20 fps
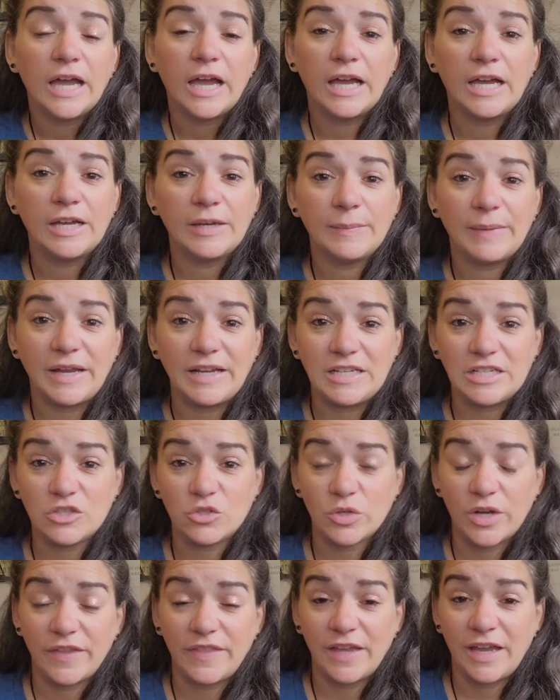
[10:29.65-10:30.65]
I
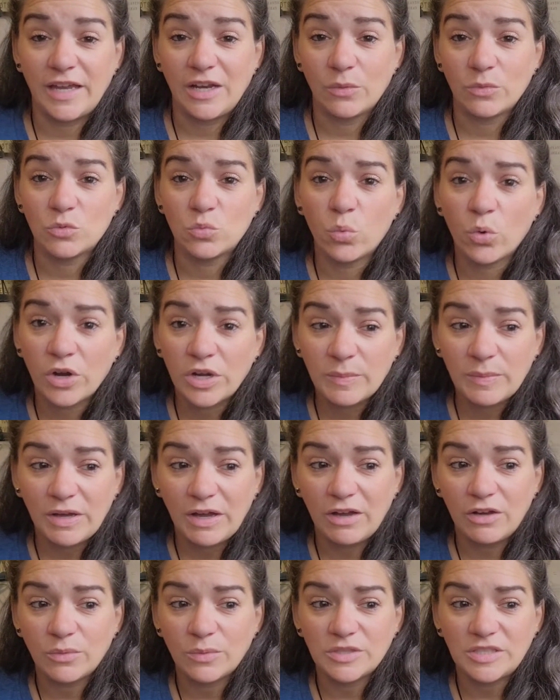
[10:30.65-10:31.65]
did try that. I was worried
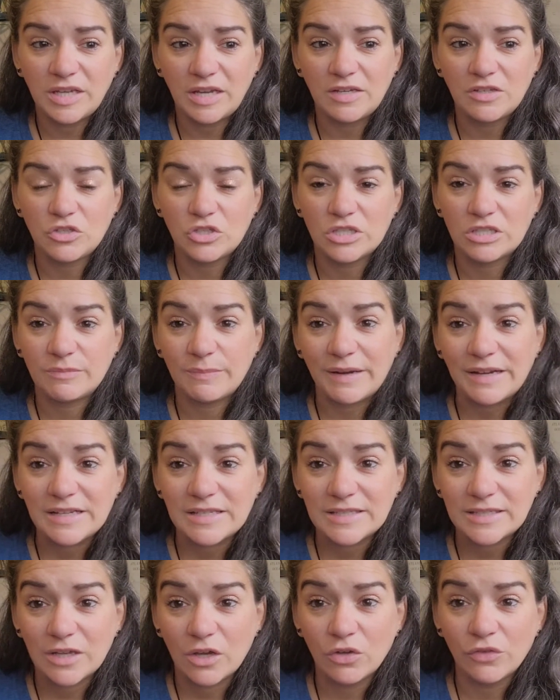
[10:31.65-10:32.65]
about how it would taste just by
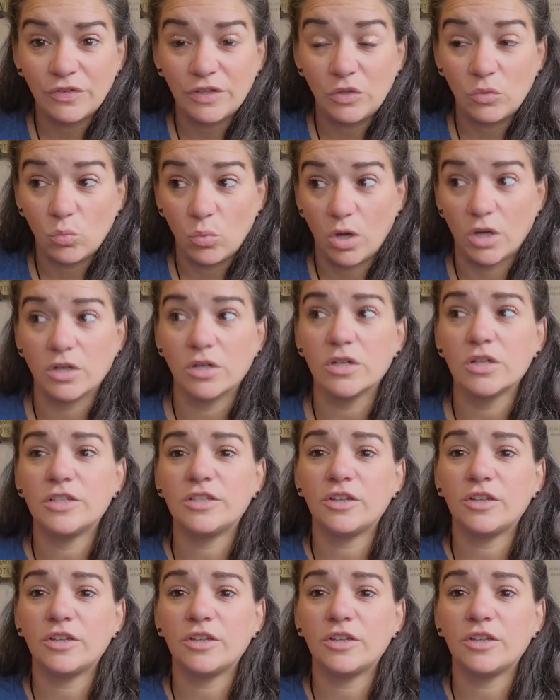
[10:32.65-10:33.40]
itself in water.